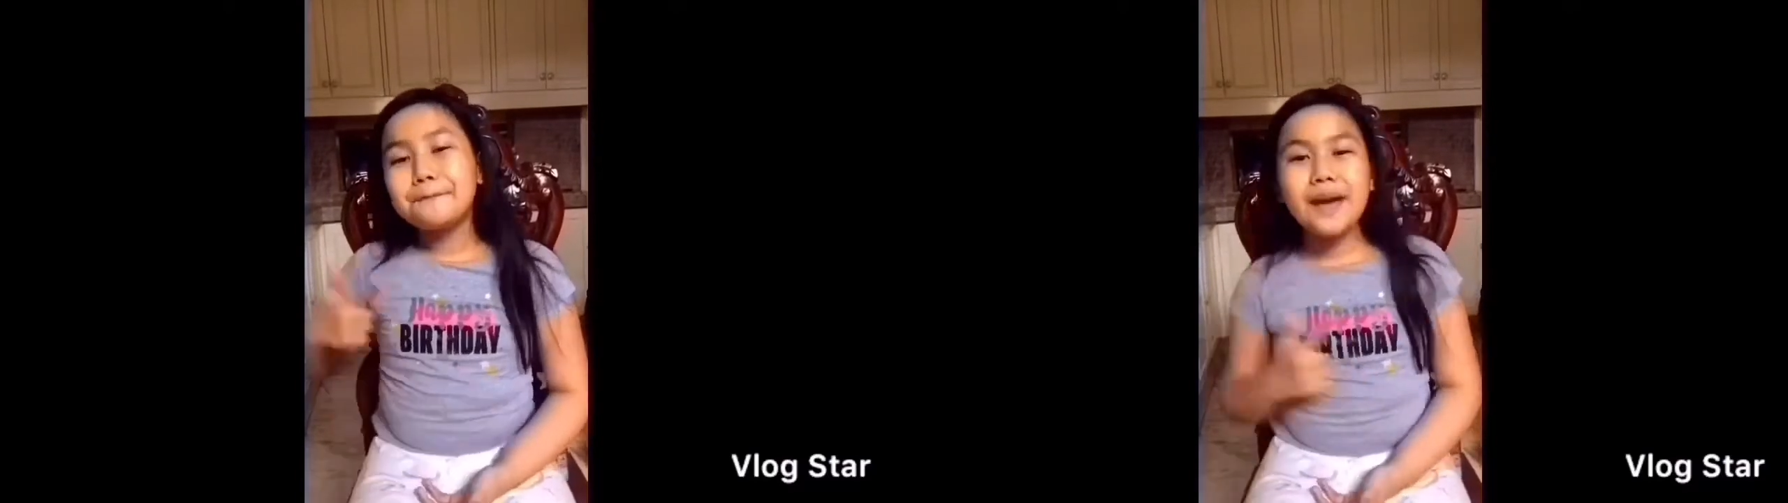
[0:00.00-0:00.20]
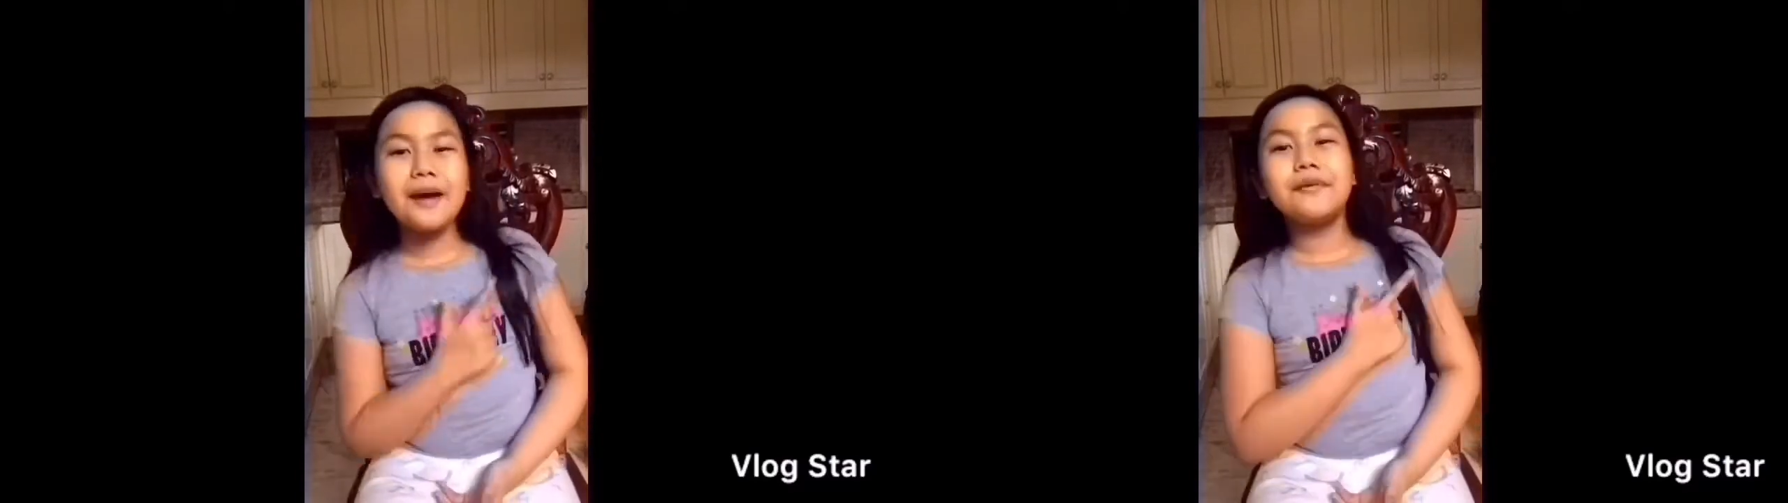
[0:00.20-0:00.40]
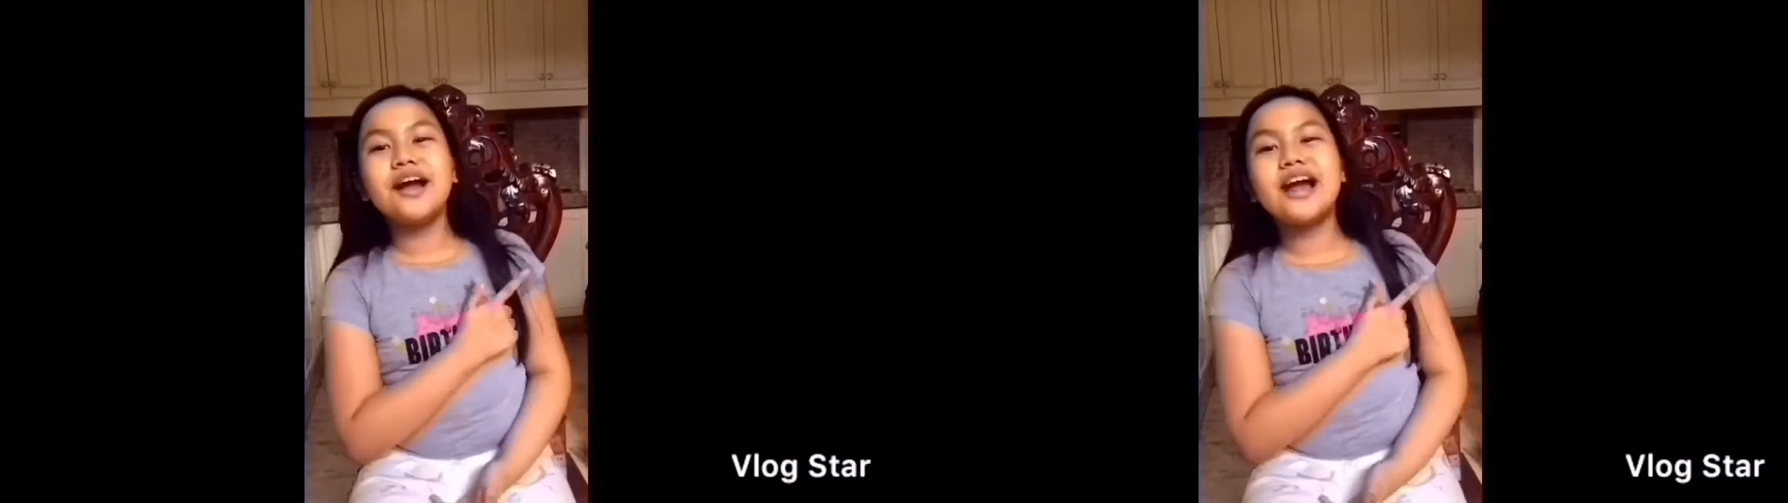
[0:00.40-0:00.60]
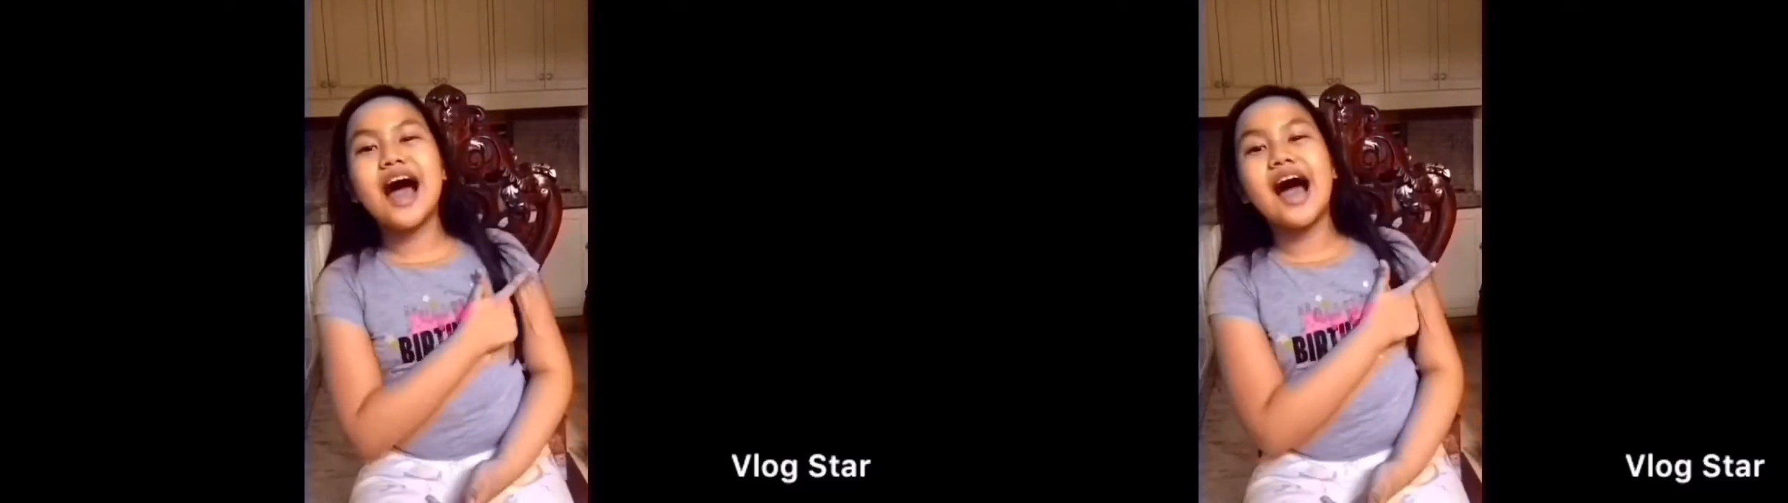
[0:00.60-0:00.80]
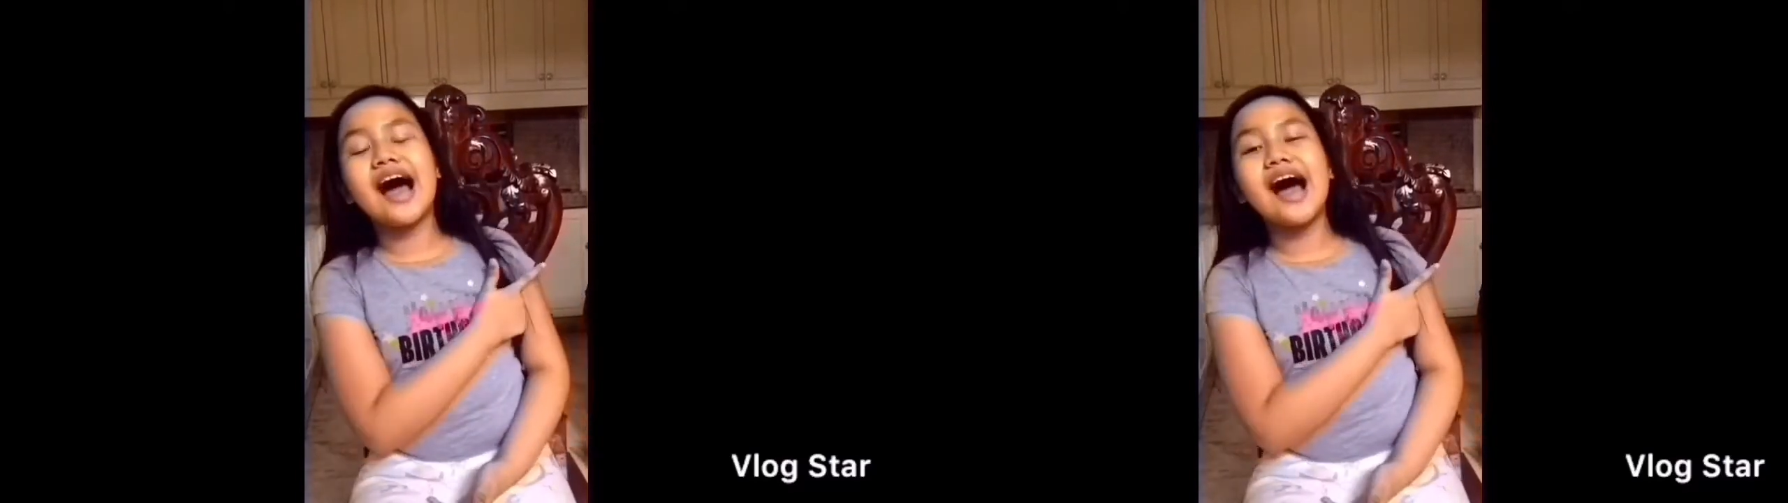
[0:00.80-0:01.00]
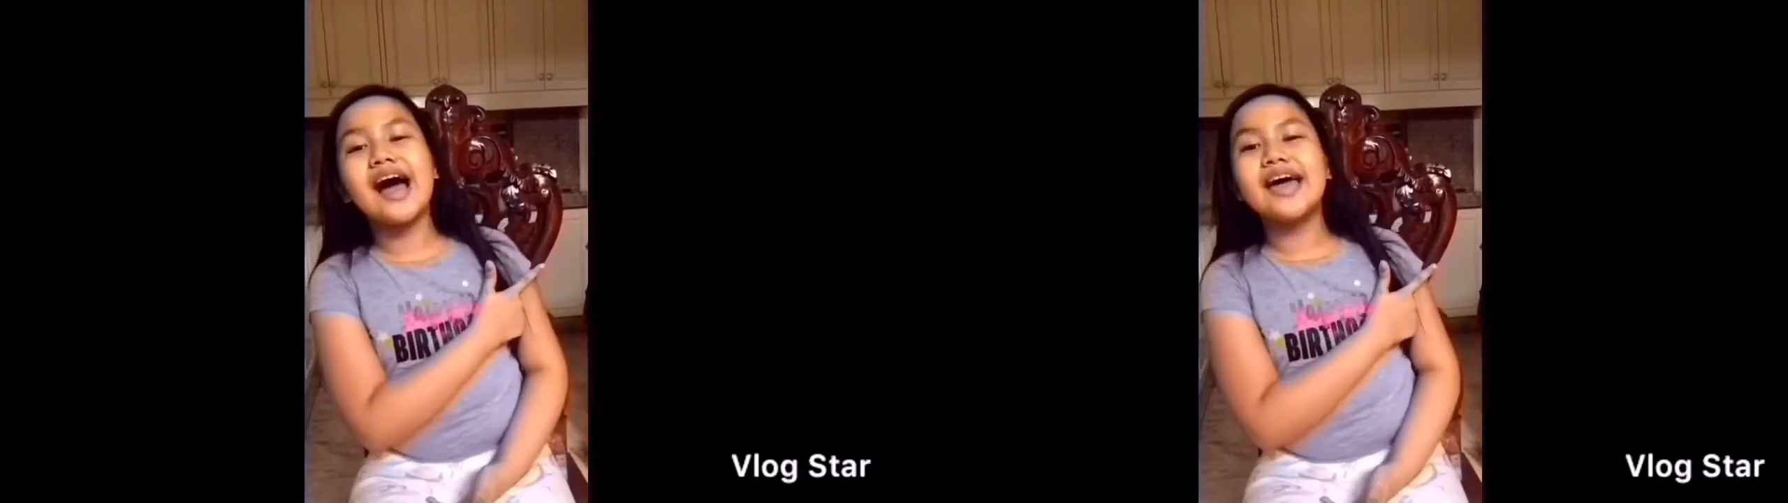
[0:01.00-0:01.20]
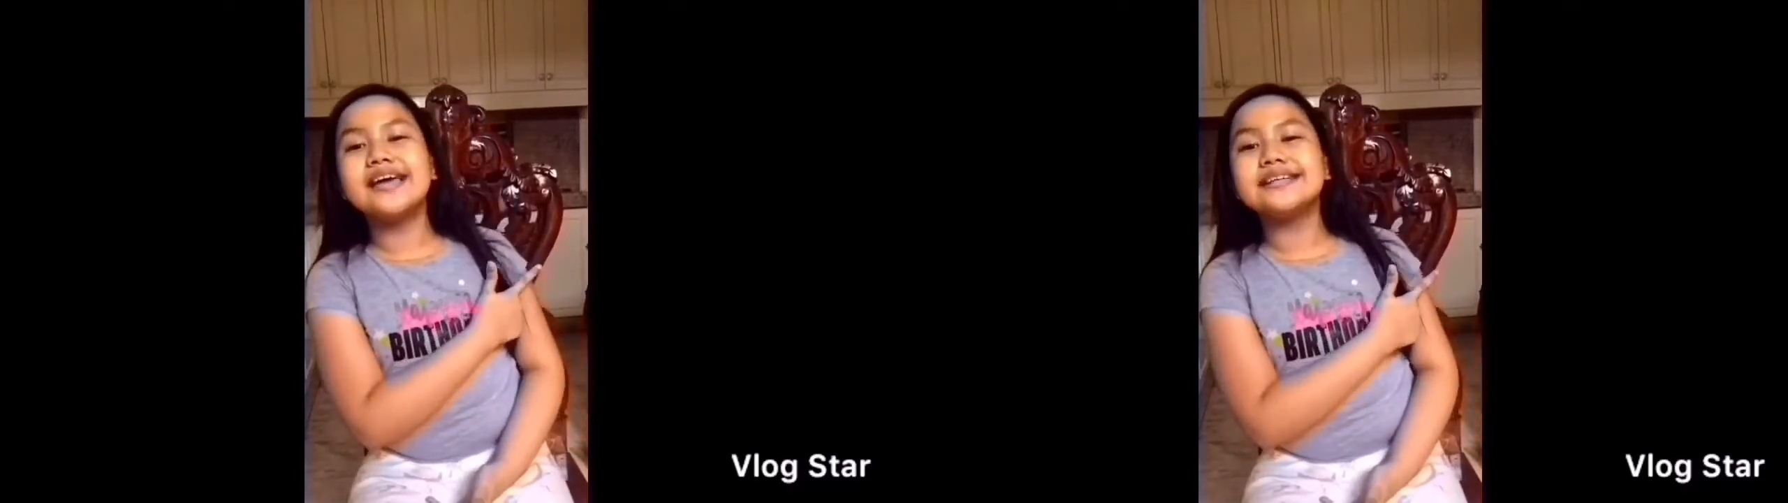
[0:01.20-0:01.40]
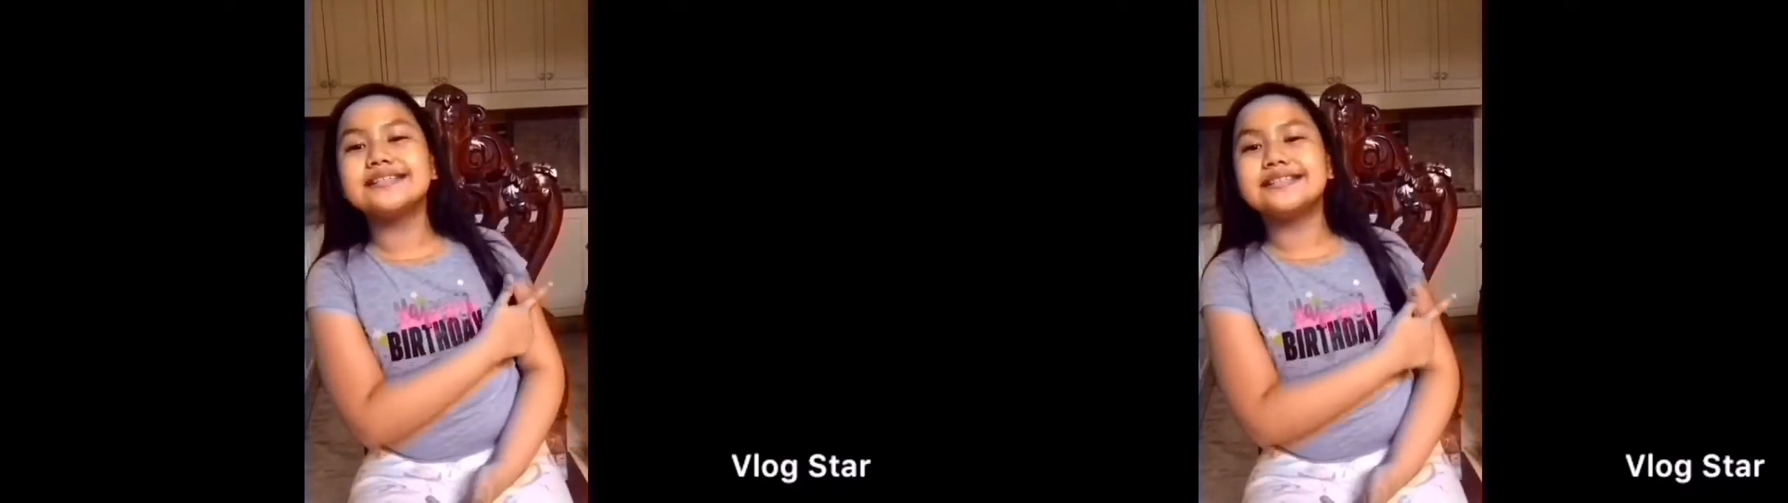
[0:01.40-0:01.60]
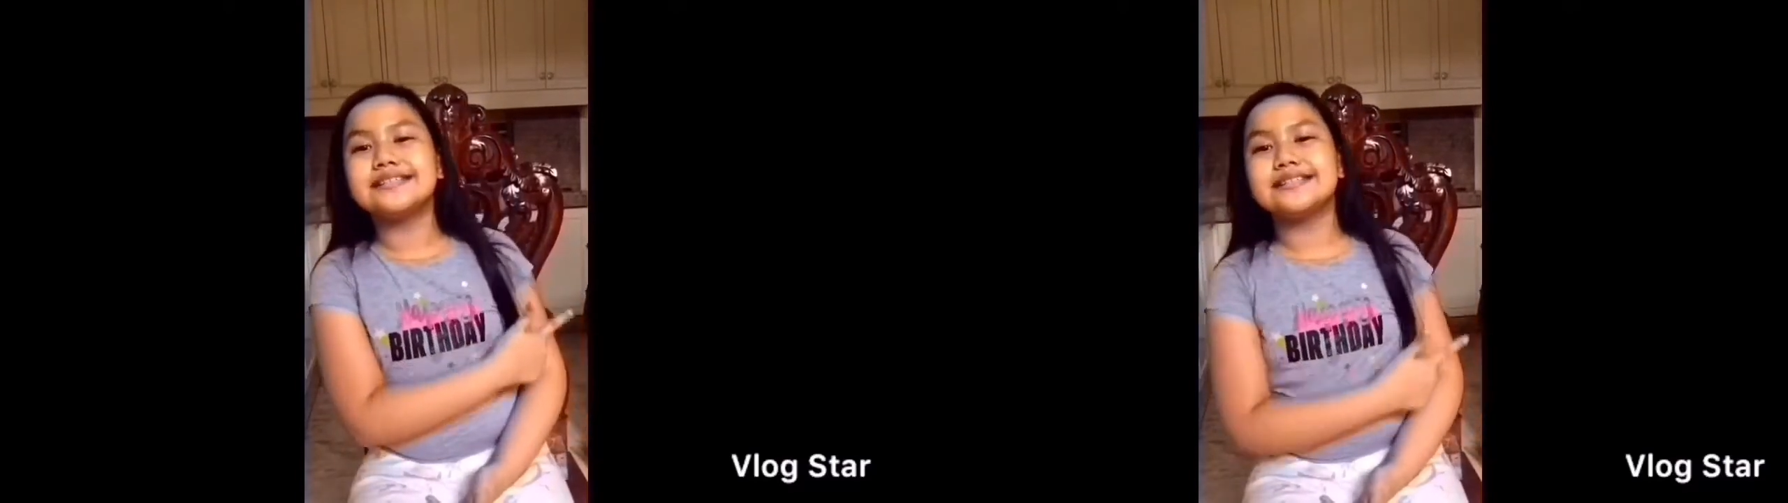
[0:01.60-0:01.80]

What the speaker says: memorize!